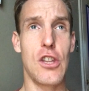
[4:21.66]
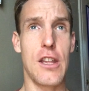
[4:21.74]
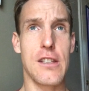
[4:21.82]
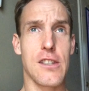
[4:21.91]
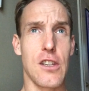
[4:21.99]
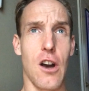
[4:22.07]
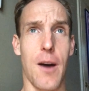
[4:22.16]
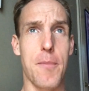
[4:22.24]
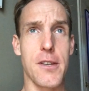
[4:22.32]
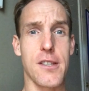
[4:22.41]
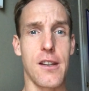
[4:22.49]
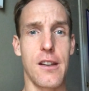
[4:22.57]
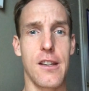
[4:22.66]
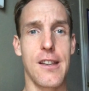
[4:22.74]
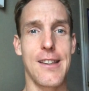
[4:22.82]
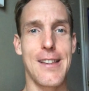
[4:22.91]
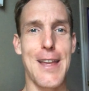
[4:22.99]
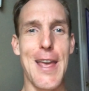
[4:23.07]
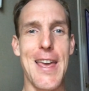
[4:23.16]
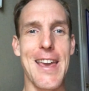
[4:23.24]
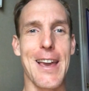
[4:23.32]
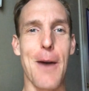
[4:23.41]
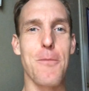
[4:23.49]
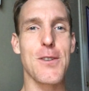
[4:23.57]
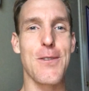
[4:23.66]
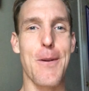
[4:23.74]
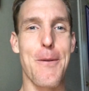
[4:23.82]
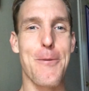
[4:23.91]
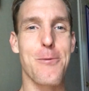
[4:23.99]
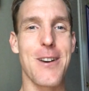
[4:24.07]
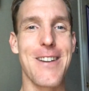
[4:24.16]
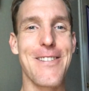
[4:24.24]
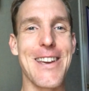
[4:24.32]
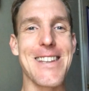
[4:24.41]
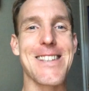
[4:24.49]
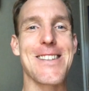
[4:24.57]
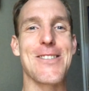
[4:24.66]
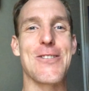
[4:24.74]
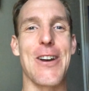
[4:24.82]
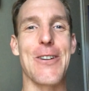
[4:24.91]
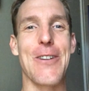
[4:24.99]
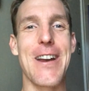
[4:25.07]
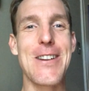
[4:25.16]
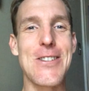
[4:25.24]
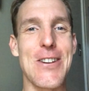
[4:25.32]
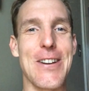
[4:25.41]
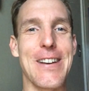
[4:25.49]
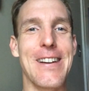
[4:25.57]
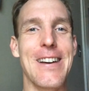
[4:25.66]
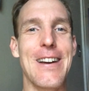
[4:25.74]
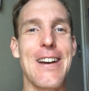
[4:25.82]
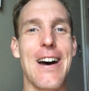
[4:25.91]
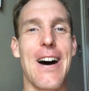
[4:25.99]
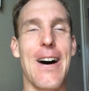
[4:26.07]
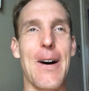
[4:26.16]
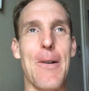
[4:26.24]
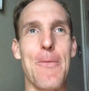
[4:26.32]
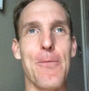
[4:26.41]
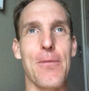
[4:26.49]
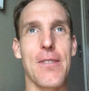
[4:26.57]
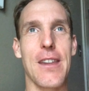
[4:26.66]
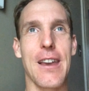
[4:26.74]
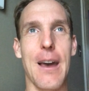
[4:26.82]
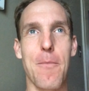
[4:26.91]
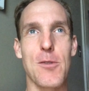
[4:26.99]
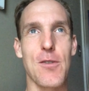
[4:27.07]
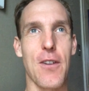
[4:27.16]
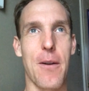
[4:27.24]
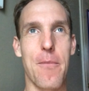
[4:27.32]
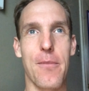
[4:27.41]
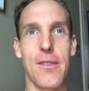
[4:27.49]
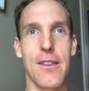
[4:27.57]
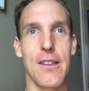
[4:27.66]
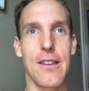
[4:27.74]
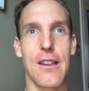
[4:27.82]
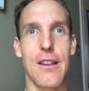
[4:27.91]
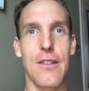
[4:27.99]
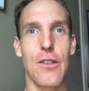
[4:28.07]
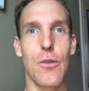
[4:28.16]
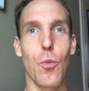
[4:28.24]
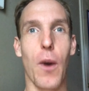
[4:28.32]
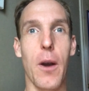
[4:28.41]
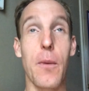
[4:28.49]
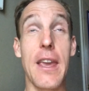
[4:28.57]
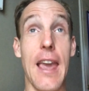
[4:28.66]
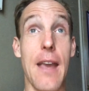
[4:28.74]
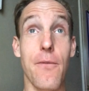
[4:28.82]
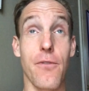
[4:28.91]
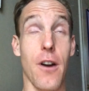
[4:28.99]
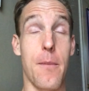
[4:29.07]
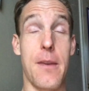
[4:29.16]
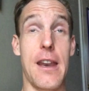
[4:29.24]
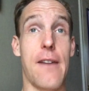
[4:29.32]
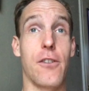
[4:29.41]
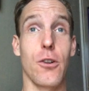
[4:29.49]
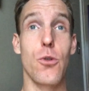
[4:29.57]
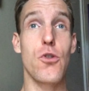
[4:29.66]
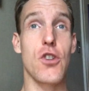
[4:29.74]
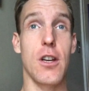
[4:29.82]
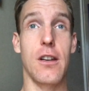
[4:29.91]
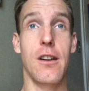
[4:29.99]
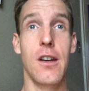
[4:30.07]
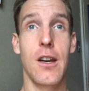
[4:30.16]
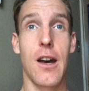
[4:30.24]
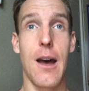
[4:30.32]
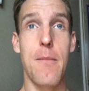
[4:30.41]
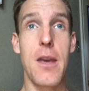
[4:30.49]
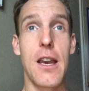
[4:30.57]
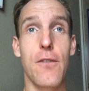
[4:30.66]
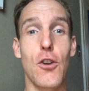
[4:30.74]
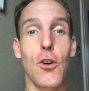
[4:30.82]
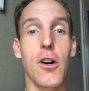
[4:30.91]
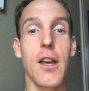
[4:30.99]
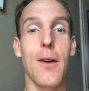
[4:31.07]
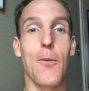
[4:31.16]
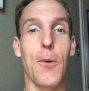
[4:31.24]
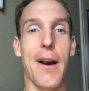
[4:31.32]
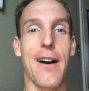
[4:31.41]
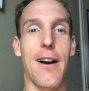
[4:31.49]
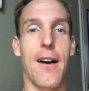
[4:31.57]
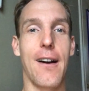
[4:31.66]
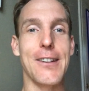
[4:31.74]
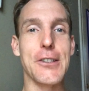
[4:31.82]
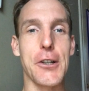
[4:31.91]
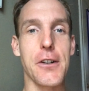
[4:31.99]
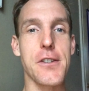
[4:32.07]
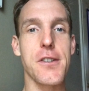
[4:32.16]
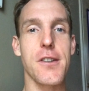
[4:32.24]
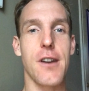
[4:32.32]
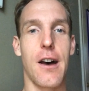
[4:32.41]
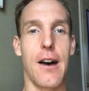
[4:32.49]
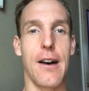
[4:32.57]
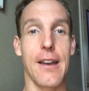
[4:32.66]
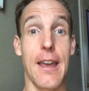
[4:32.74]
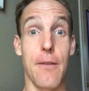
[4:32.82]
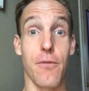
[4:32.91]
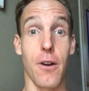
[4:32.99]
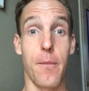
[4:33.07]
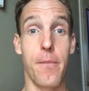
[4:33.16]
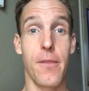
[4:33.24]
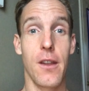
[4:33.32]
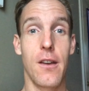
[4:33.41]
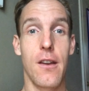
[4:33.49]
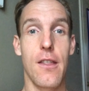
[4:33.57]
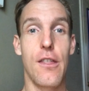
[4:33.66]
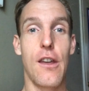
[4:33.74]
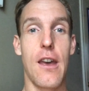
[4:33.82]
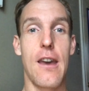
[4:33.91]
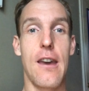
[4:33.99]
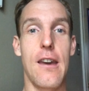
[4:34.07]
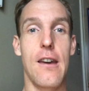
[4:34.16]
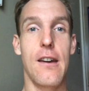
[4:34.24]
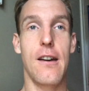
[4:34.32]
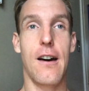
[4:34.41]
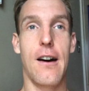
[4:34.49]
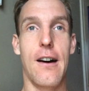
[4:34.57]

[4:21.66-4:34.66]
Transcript: it's the opposite. It comes from a previous generation. It comes from where we came from in evolution. I mean, if you look at where our elders came from, they